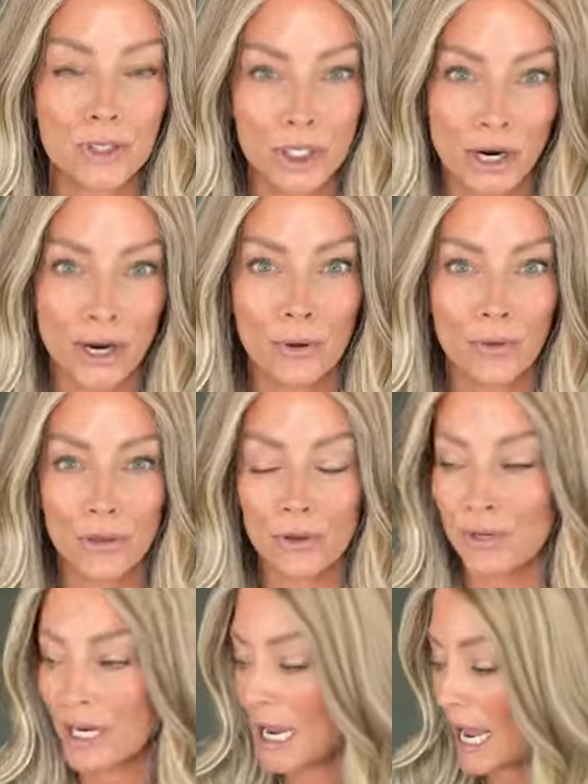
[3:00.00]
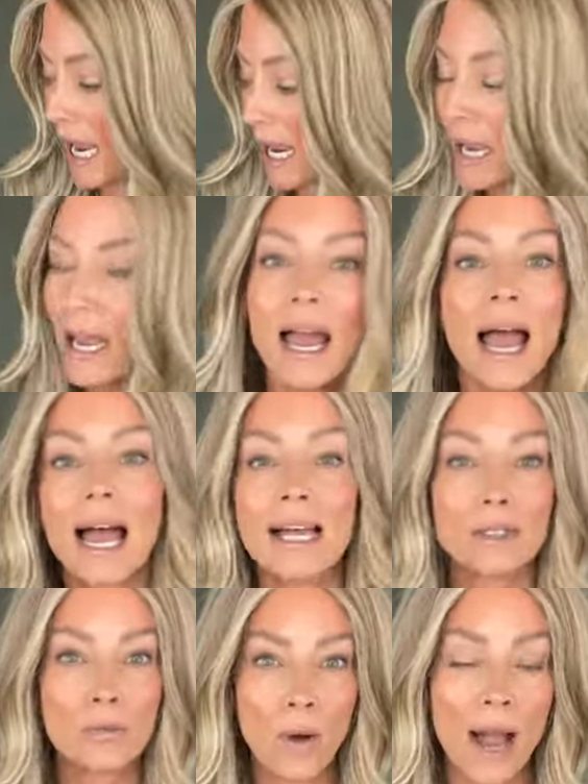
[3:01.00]
I'm sharing with you today,
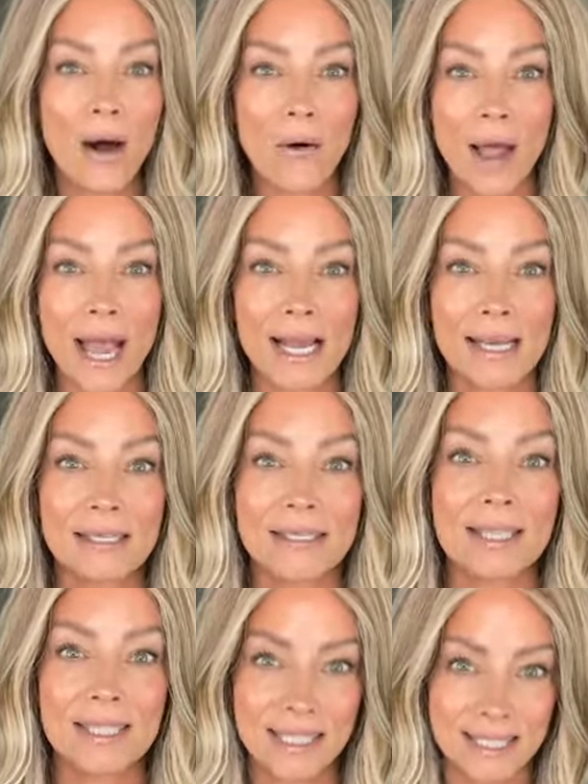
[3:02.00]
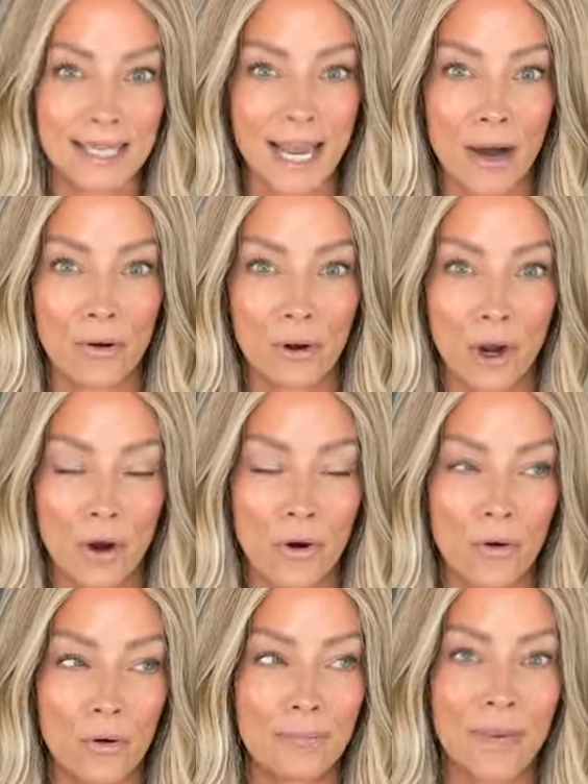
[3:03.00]
as well as the discount
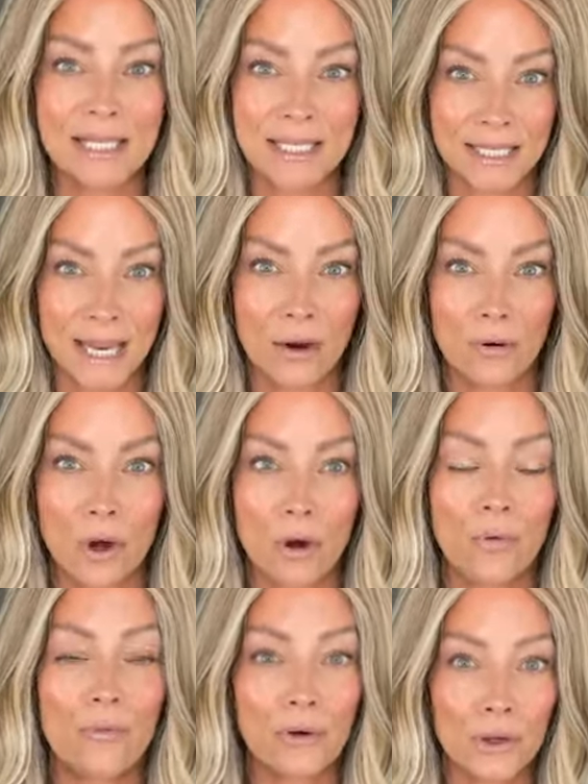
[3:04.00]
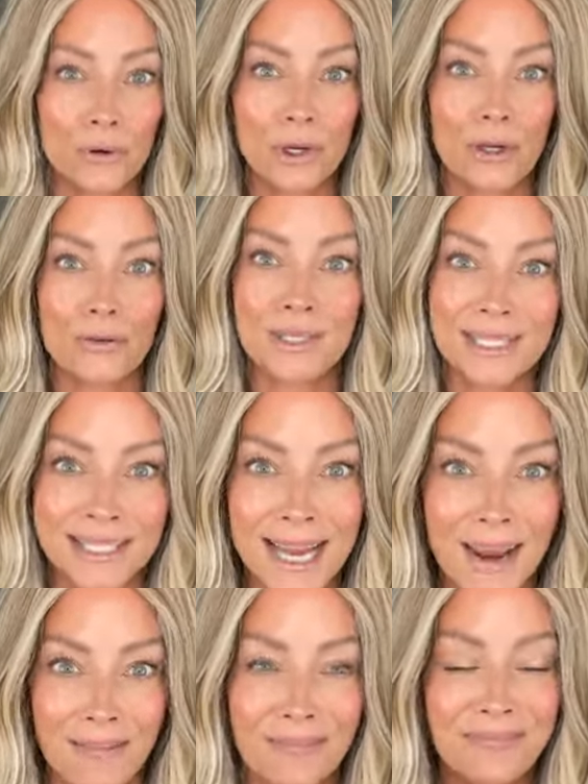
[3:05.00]
code, my discount code for you to use to
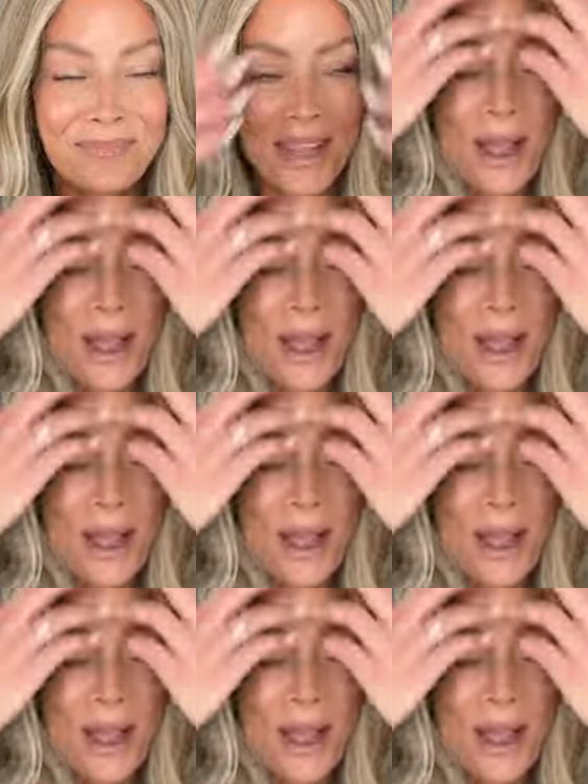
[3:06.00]
save.